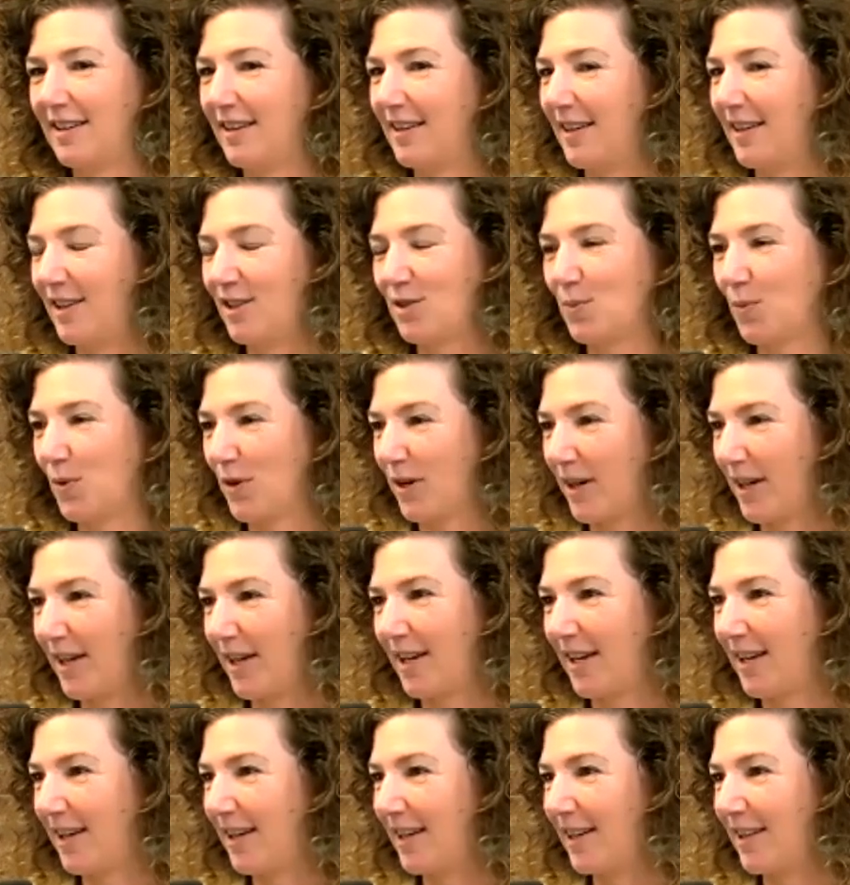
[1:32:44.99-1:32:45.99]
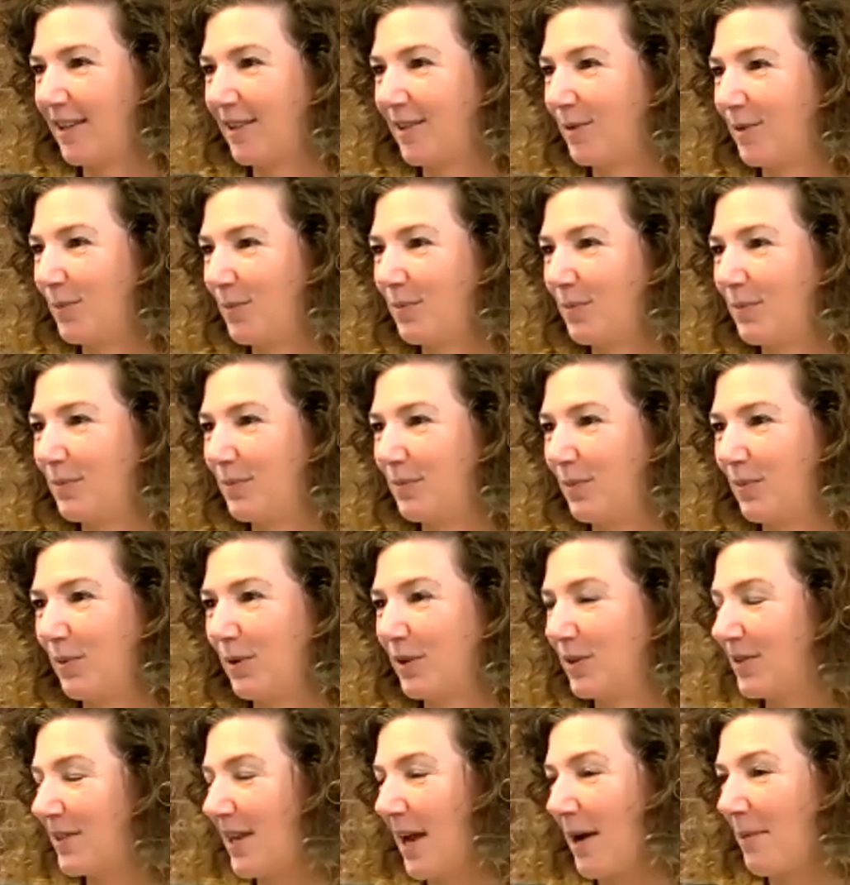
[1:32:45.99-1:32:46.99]
is working and
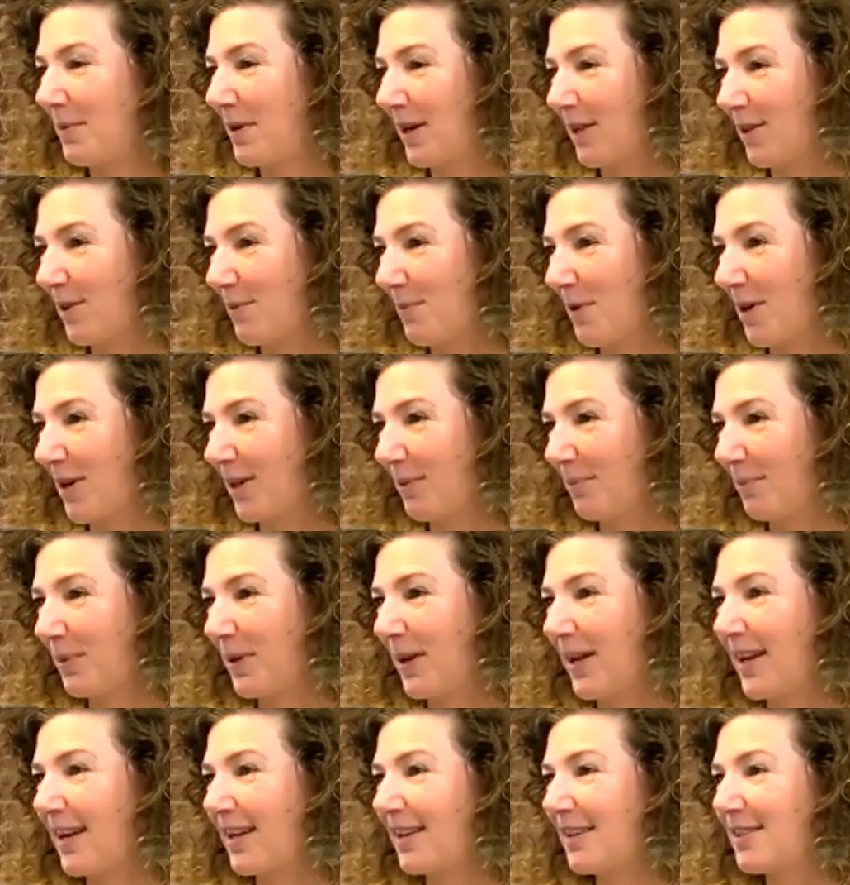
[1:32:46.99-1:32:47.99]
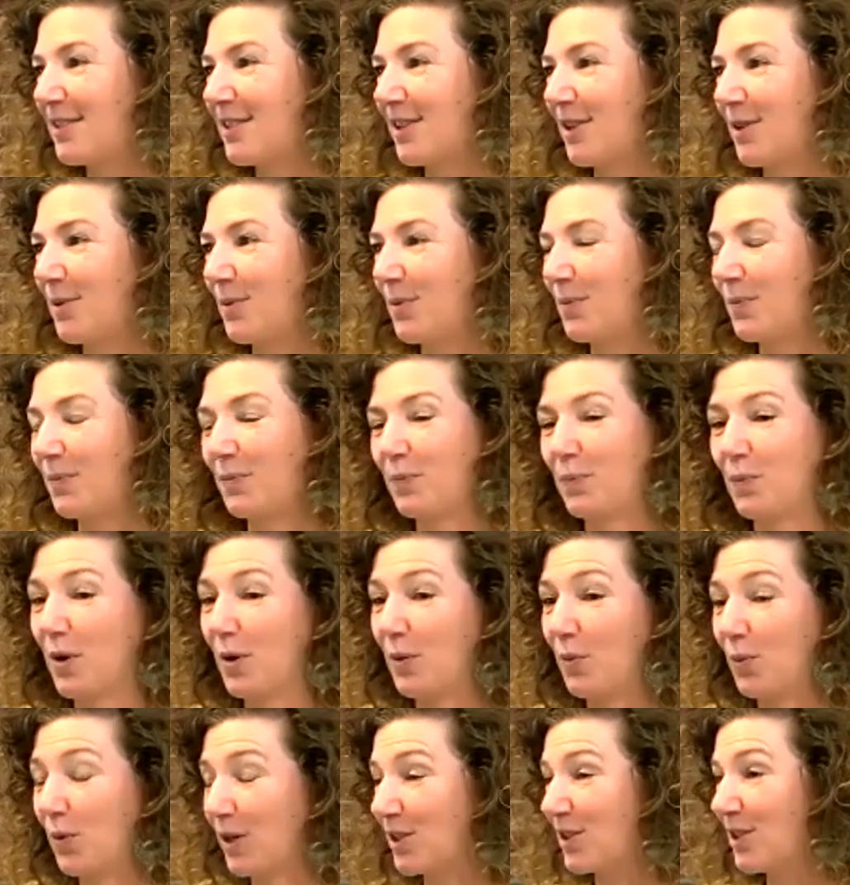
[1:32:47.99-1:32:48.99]
what's happening in the marketplace and
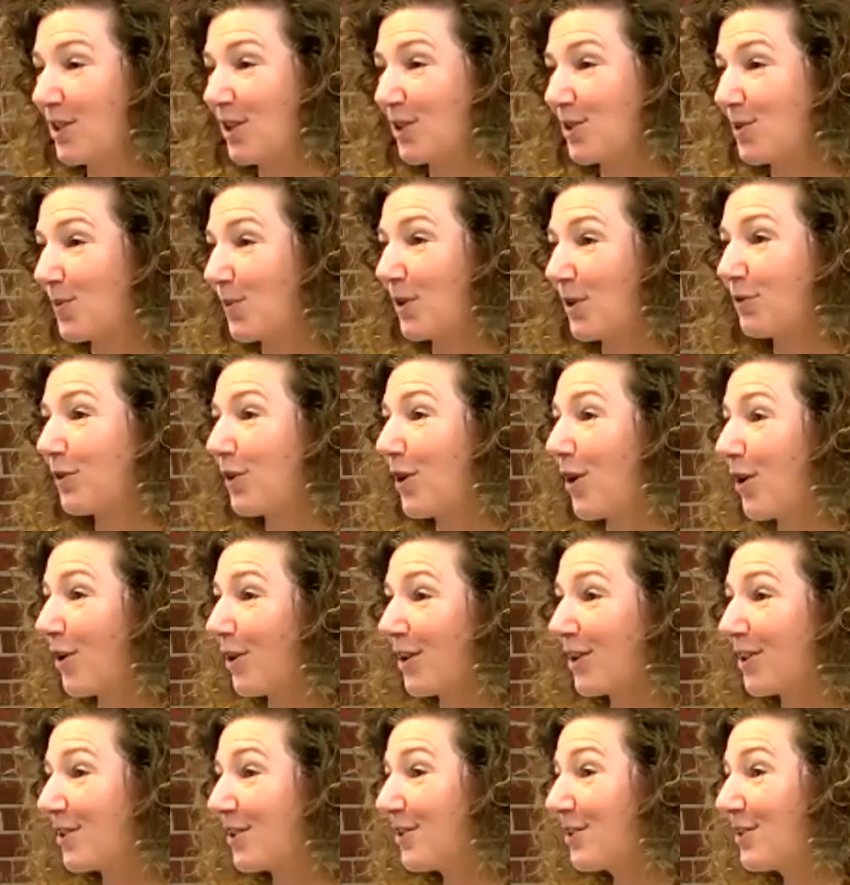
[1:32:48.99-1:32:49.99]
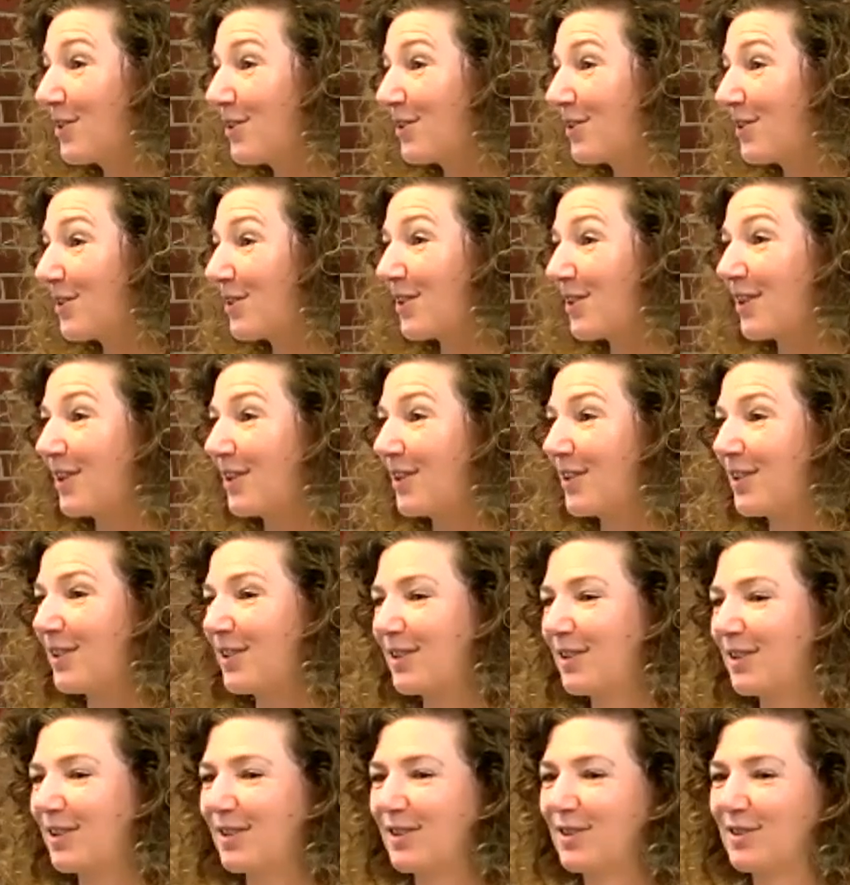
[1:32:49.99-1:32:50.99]
what works and doesn't work for artists and
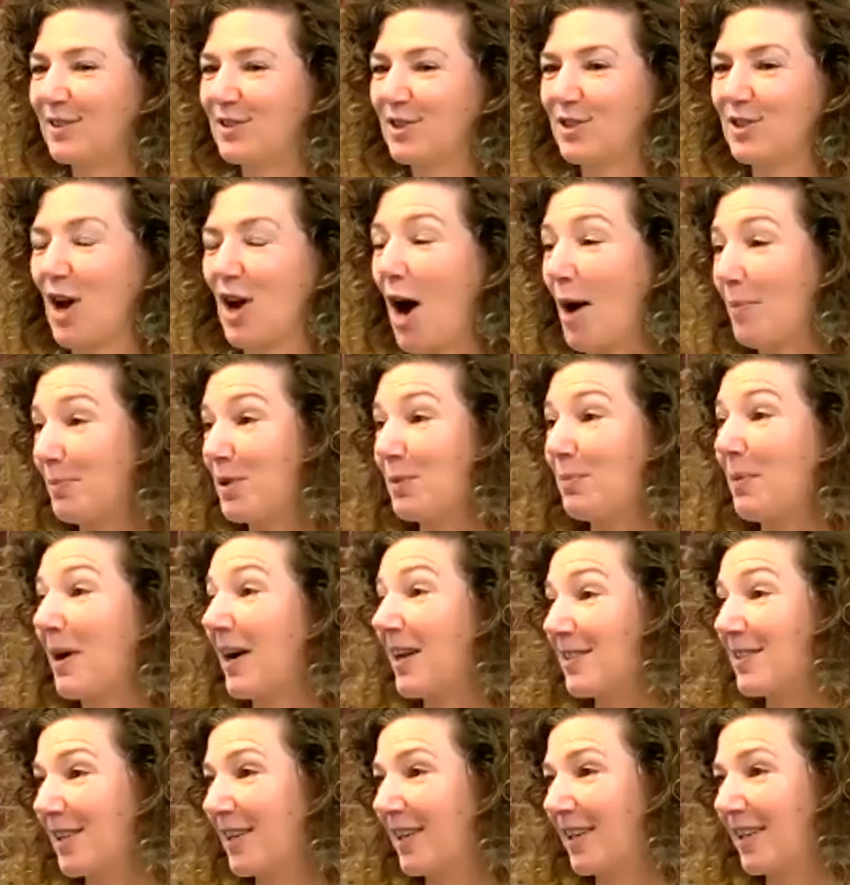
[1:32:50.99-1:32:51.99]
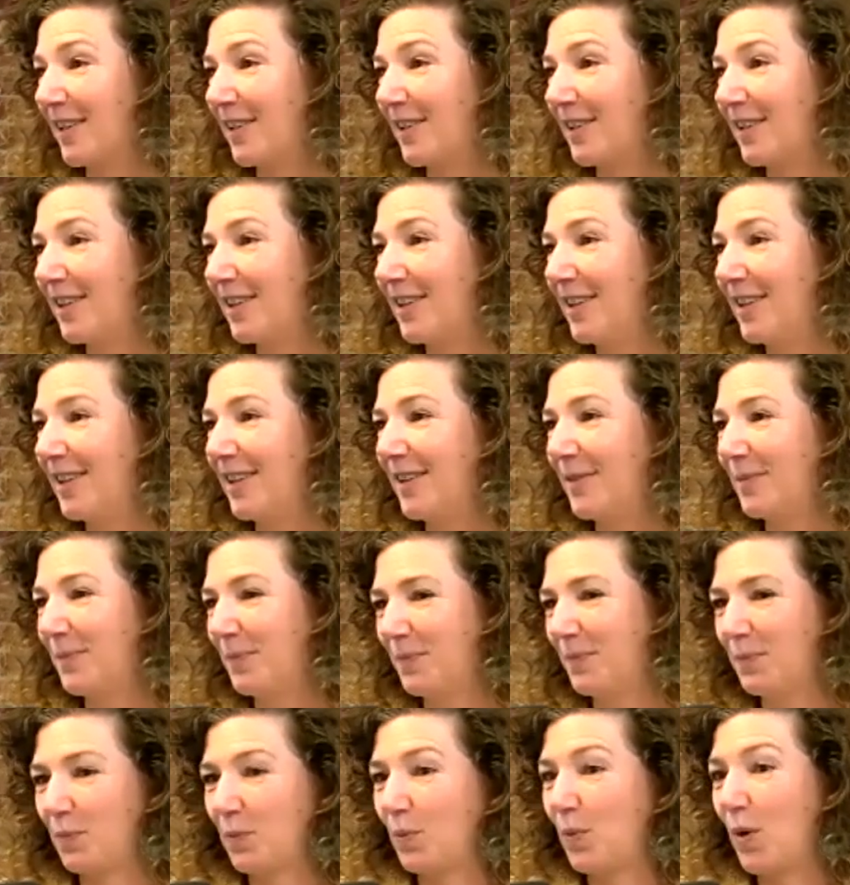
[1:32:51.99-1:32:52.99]
just optimizing
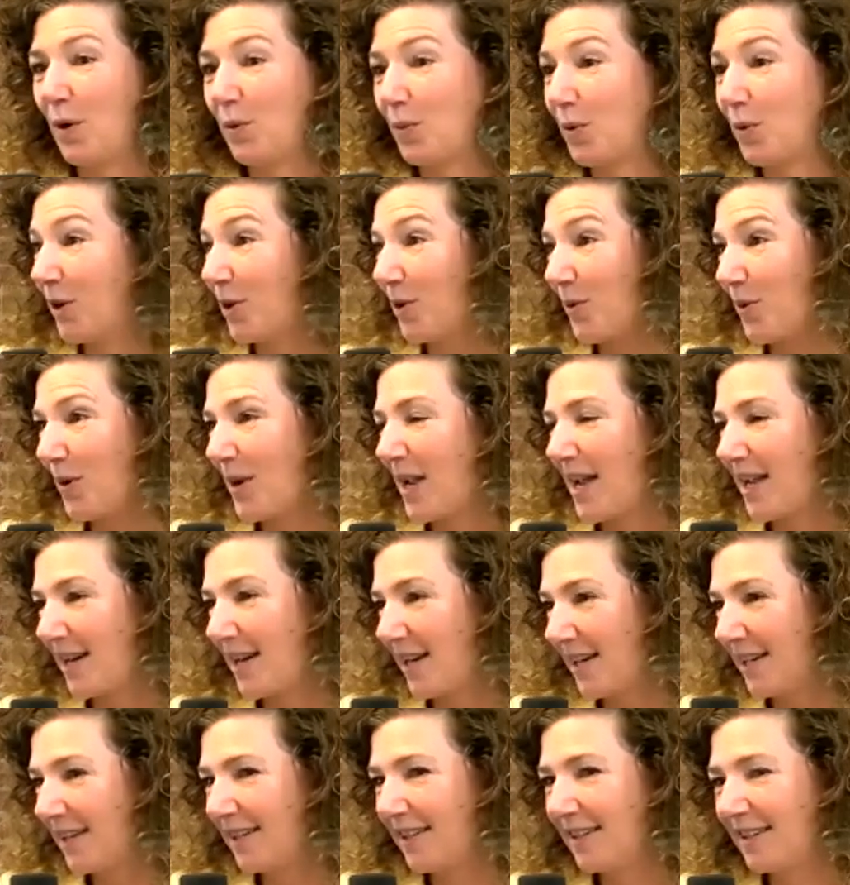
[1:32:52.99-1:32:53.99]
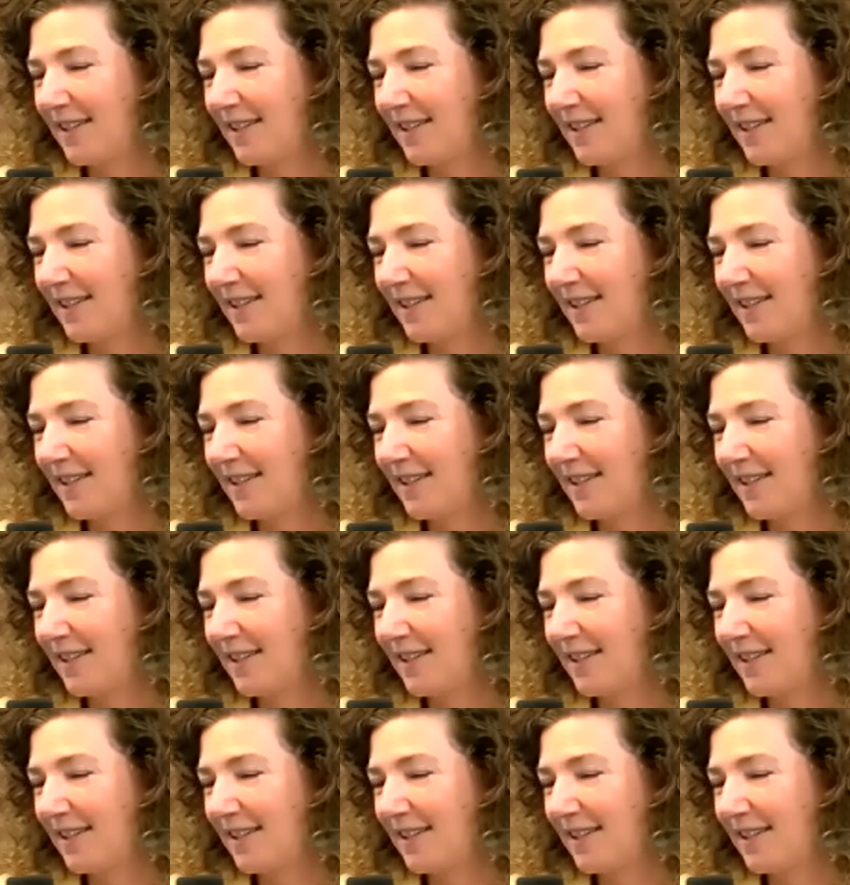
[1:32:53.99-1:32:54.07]
what we're creating.